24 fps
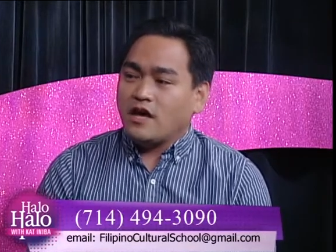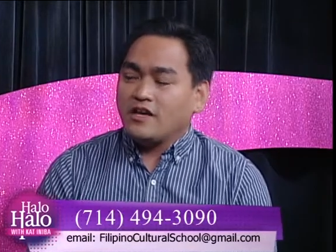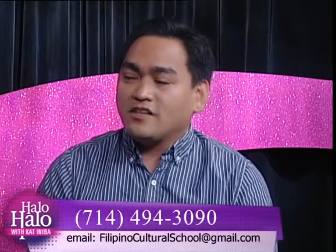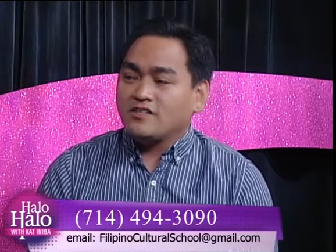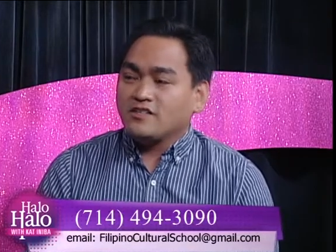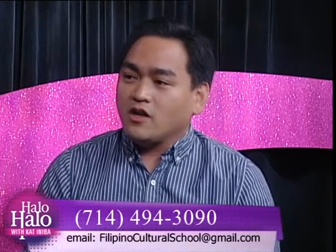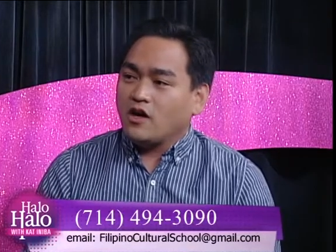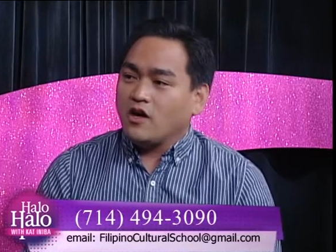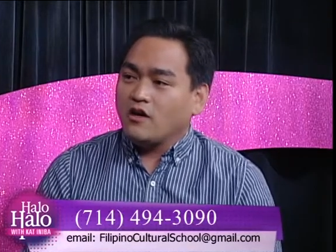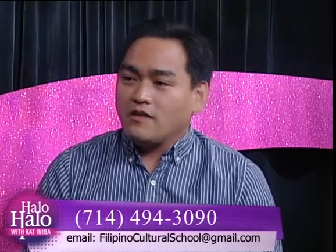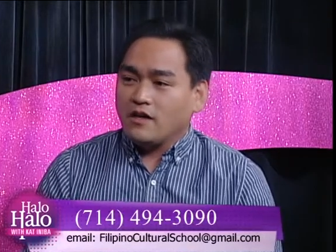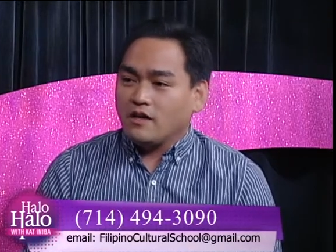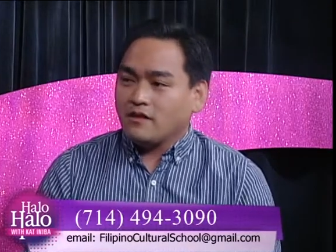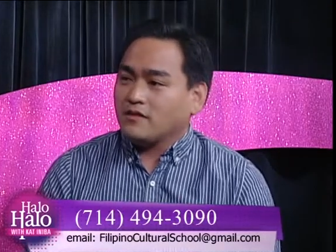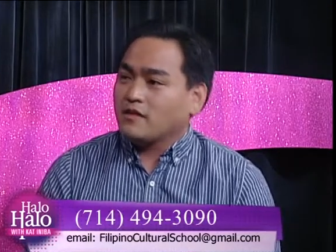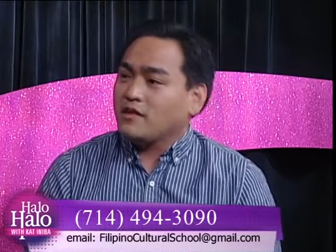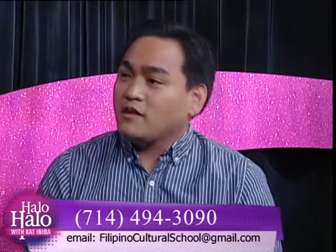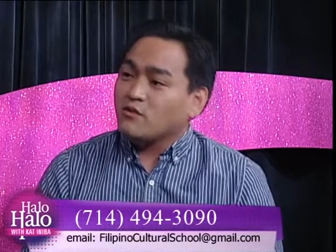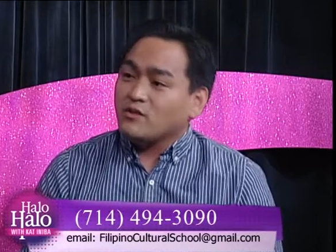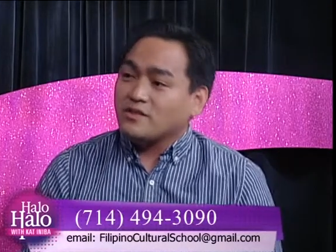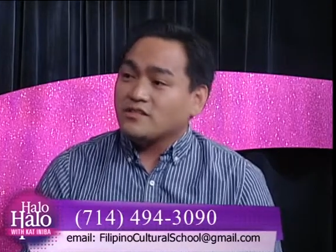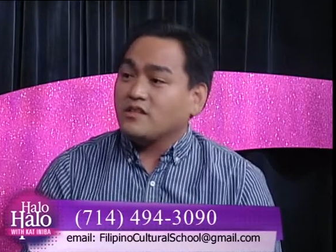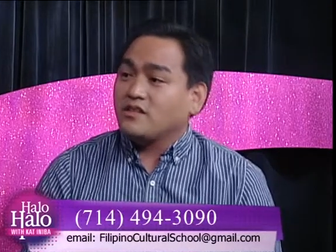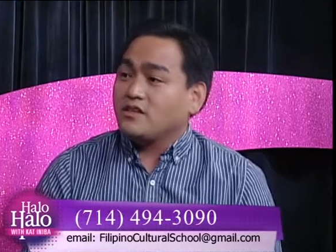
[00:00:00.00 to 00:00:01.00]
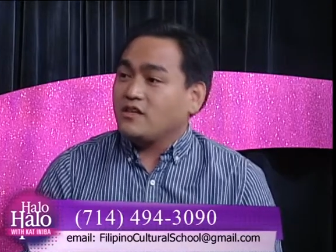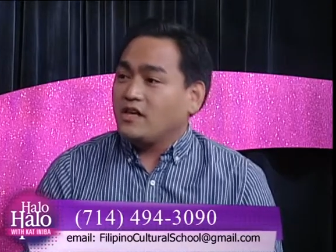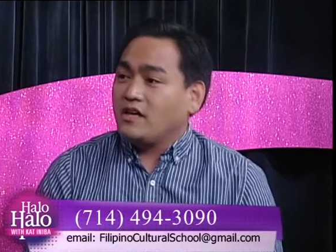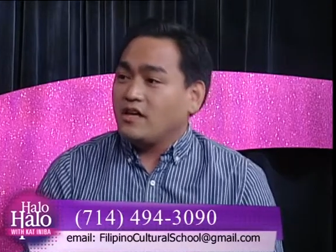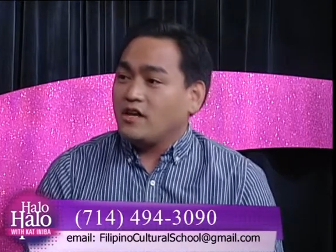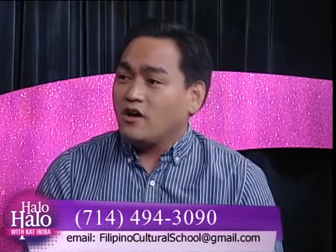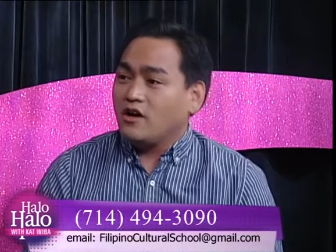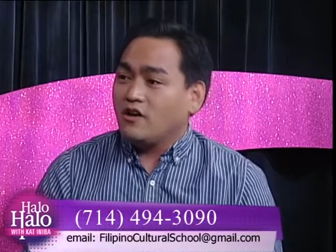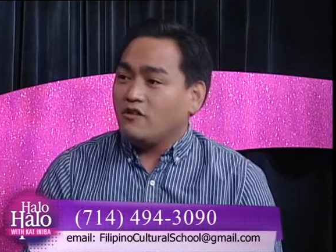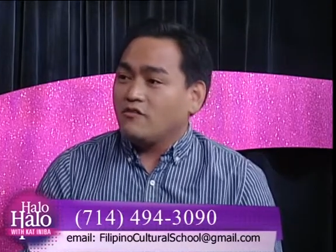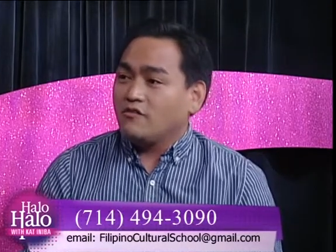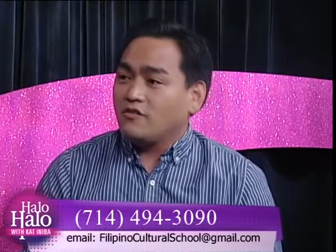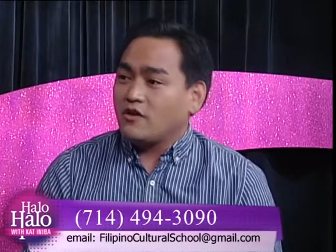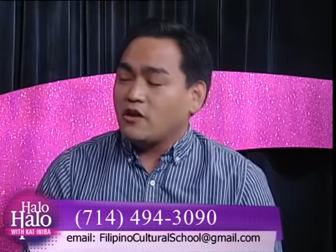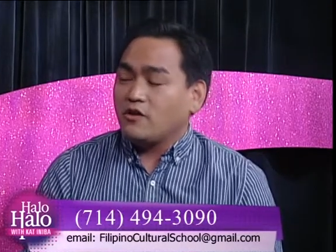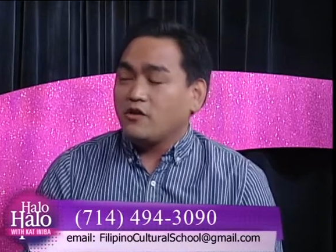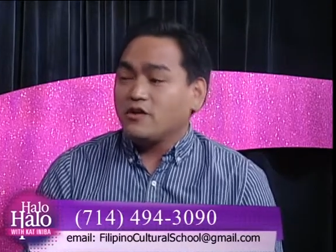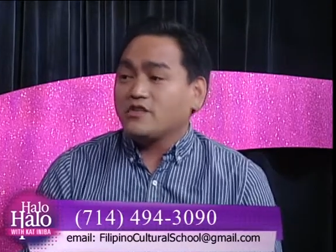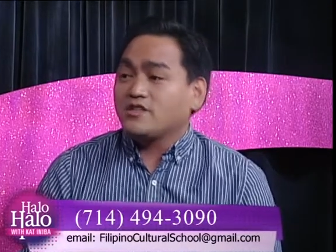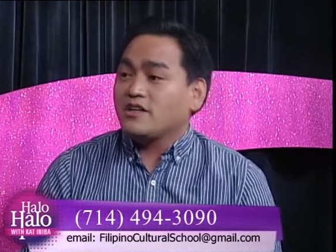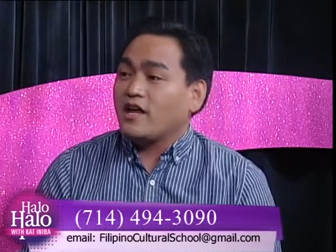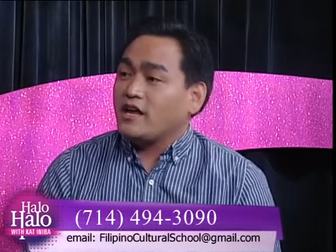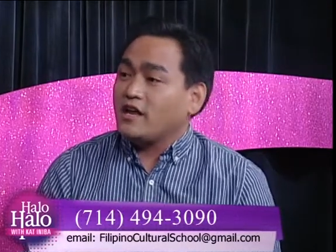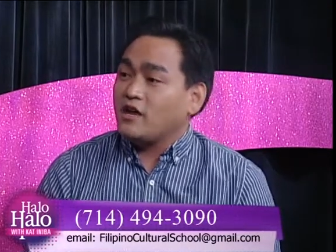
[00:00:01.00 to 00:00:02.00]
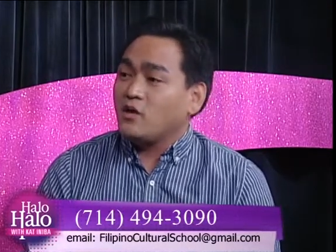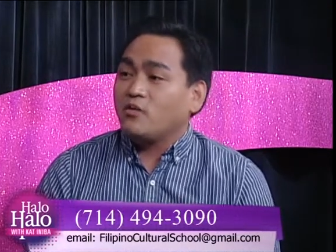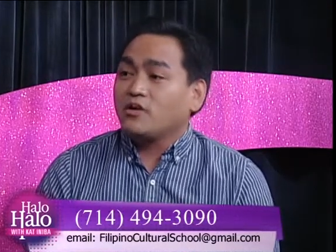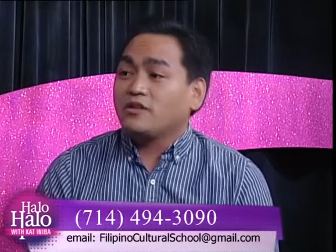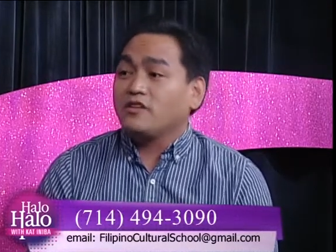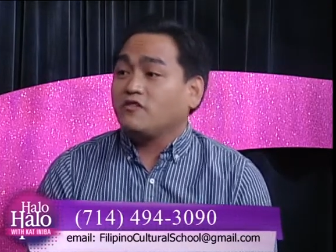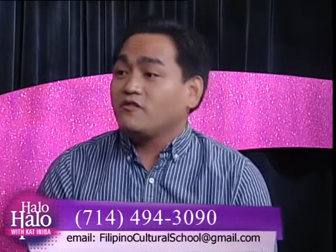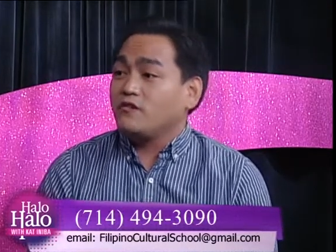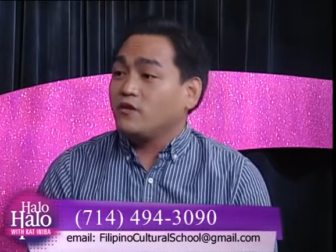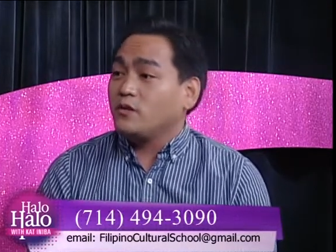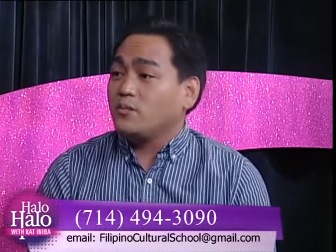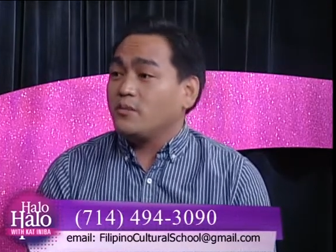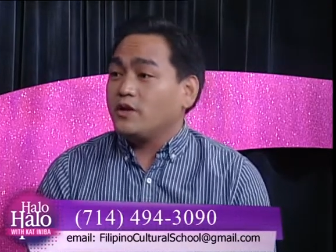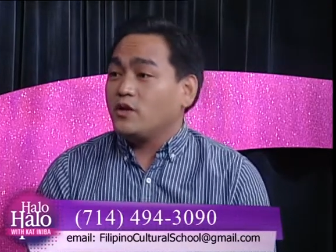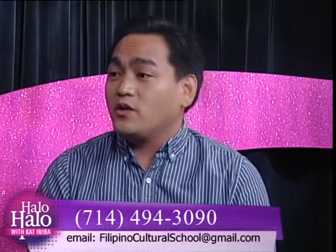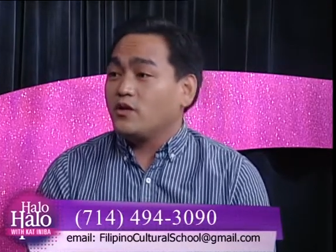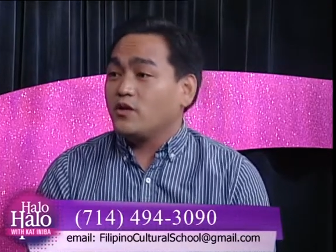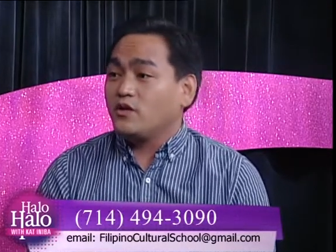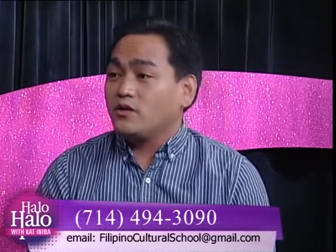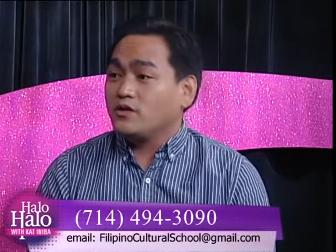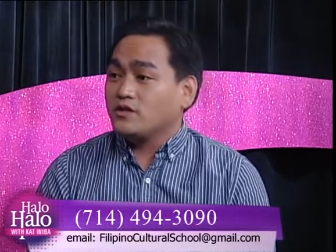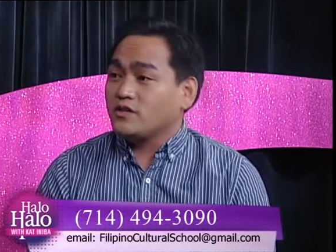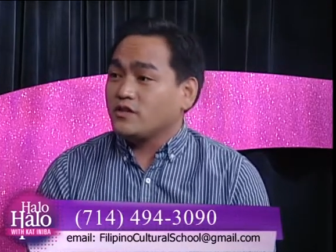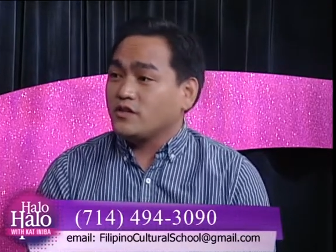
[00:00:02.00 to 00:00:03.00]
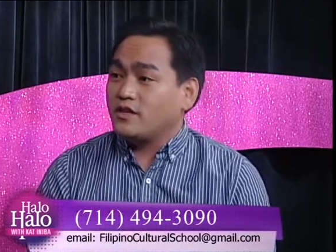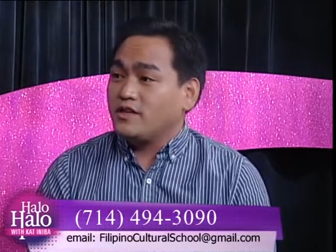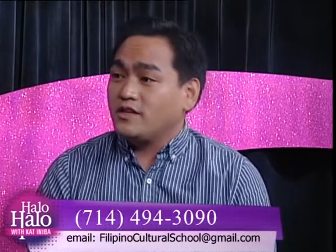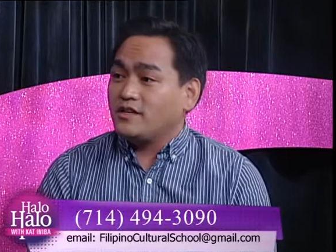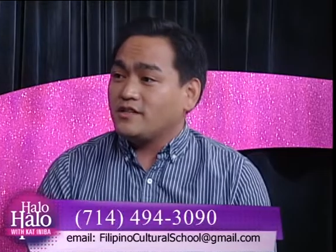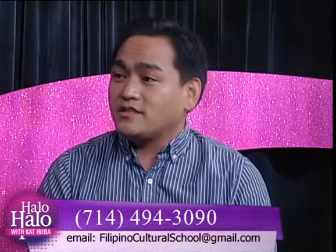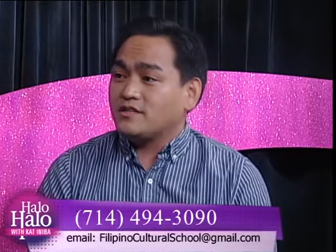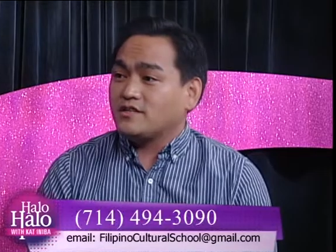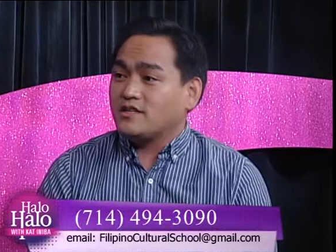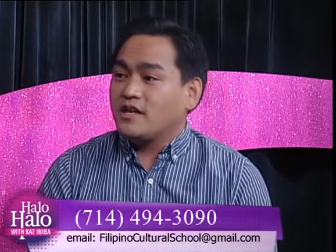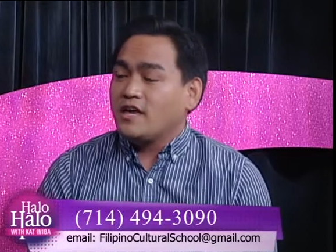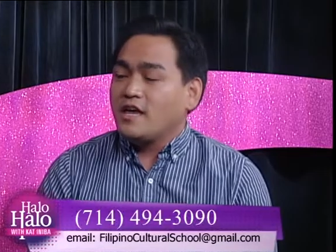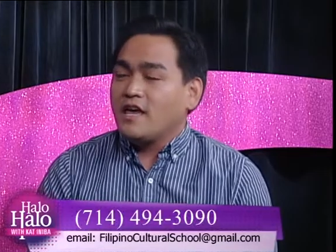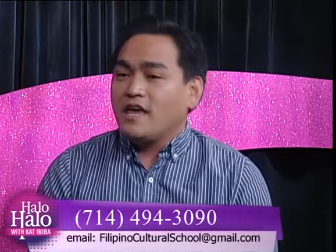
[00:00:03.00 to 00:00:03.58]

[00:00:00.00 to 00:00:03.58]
I saw that there was a need of understanding what the Filipino culture is, yes.